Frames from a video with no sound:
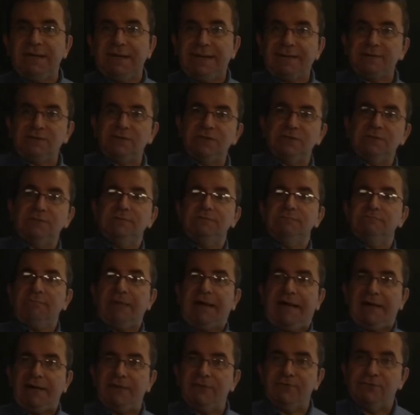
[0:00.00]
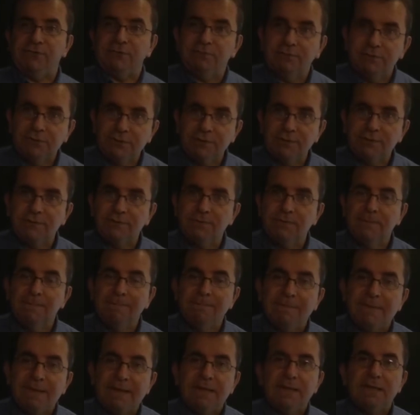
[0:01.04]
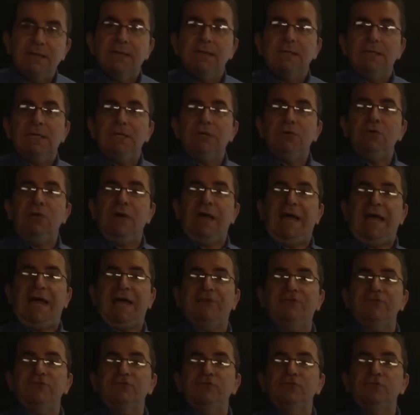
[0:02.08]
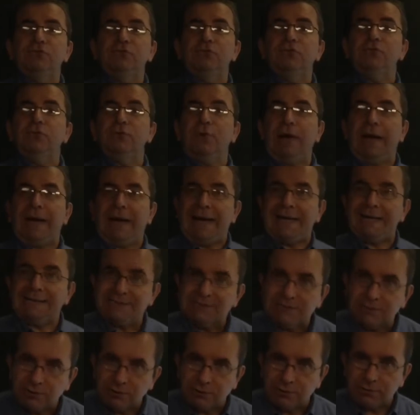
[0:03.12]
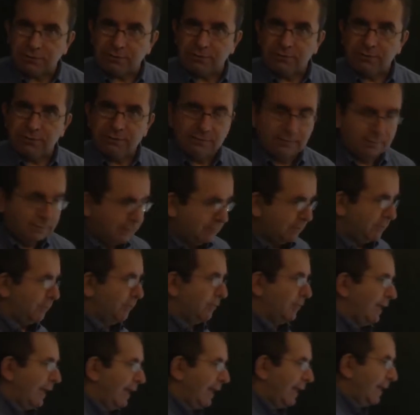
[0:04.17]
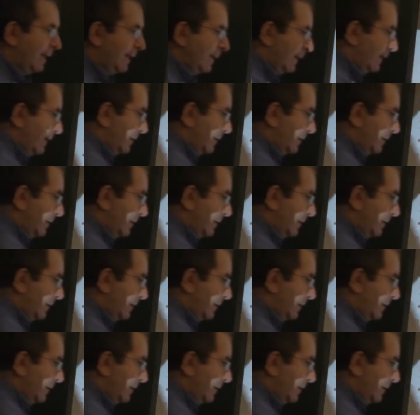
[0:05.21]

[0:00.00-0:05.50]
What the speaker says: yes out of the blue. You have to ask her. Okay?